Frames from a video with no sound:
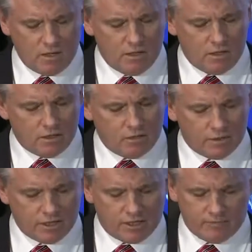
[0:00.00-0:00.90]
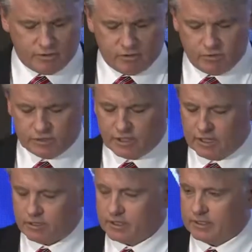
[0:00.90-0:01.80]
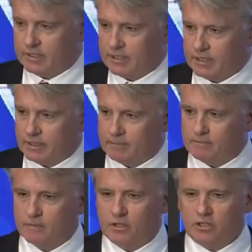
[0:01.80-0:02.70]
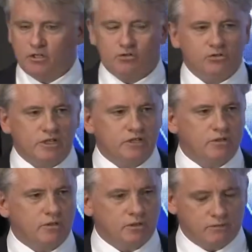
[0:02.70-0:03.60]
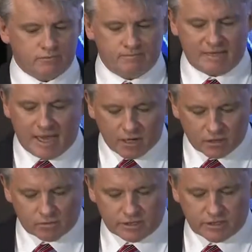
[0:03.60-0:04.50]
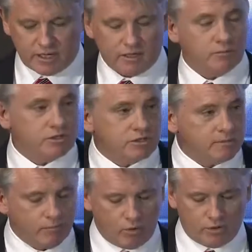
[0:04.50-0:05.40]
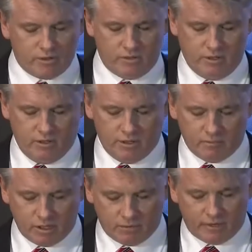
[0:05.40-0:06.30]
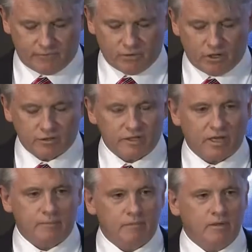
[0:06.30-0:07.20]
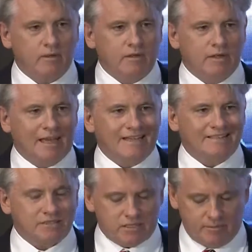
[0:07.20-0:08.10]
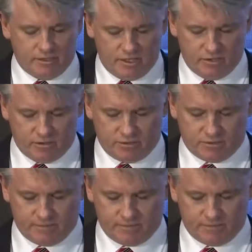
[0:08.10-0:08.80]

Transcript: When it comes to recycling, traditional mechanical recycling, which is important, been around for a long time, has its limitations.